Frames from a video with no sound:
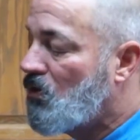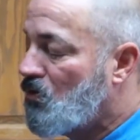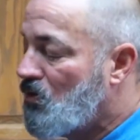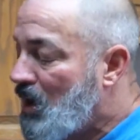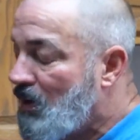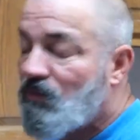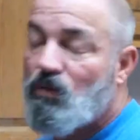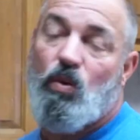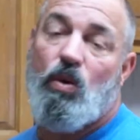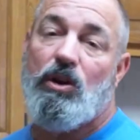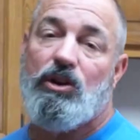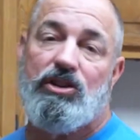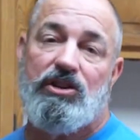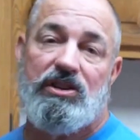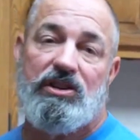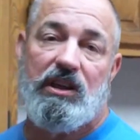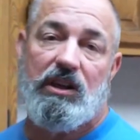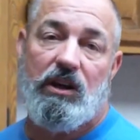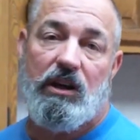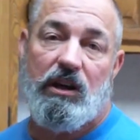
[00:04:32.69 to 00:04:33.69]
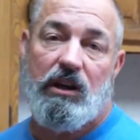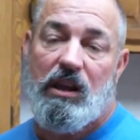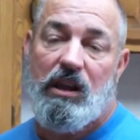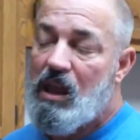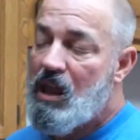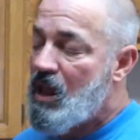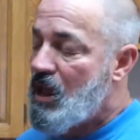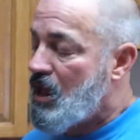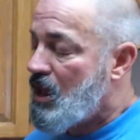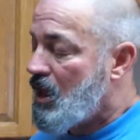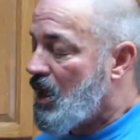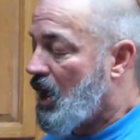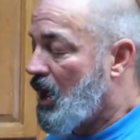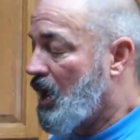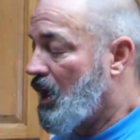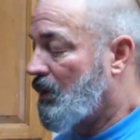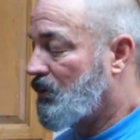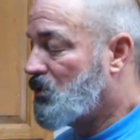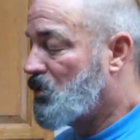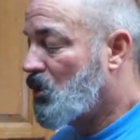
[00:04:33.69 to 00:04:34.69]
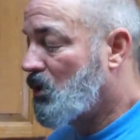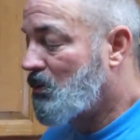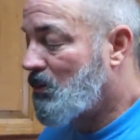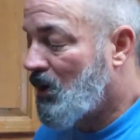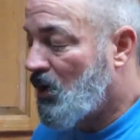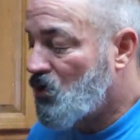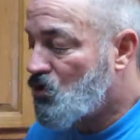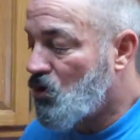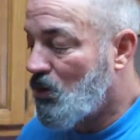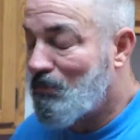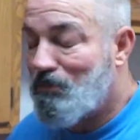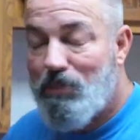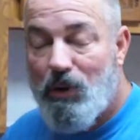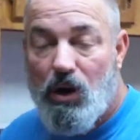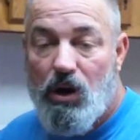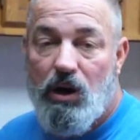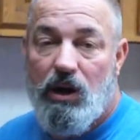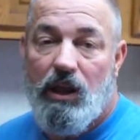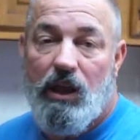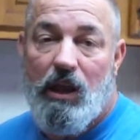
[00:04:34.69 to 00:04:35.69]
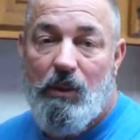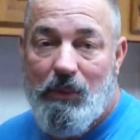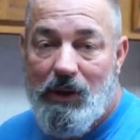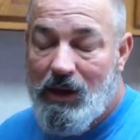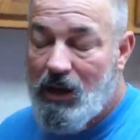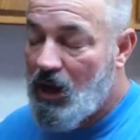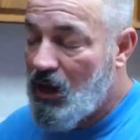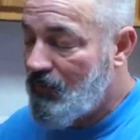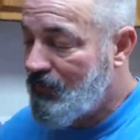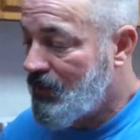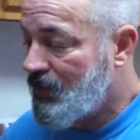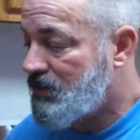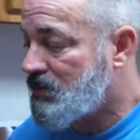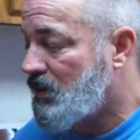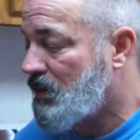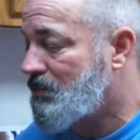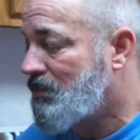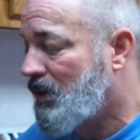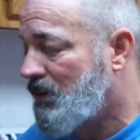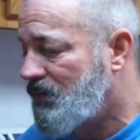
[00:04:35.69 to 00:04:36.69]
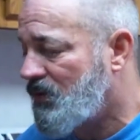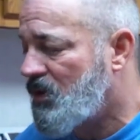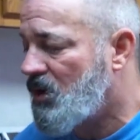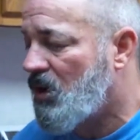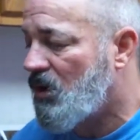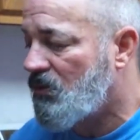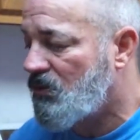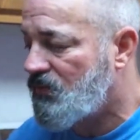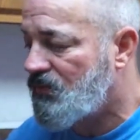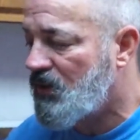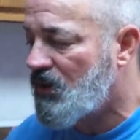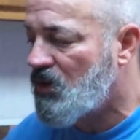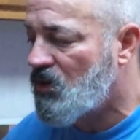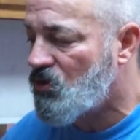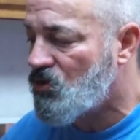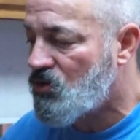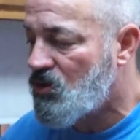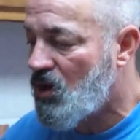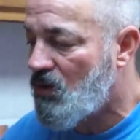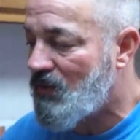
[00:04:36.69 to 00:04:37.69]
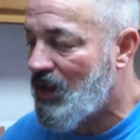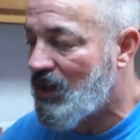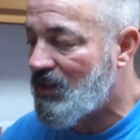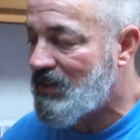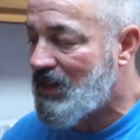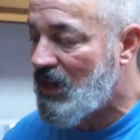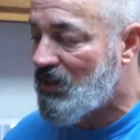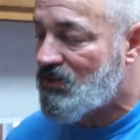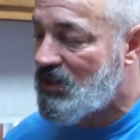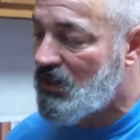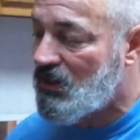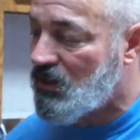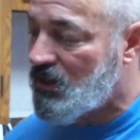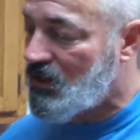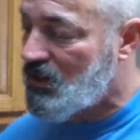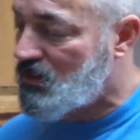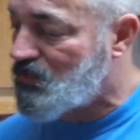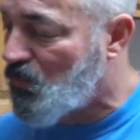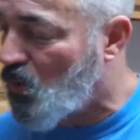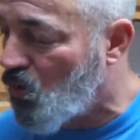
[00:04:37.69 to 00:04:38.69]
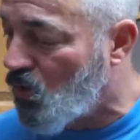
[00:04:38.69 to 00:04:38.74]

You never want to sear it too much or burn it, I mean, obviously. But if you don't, figure your stove out. Now see, look at this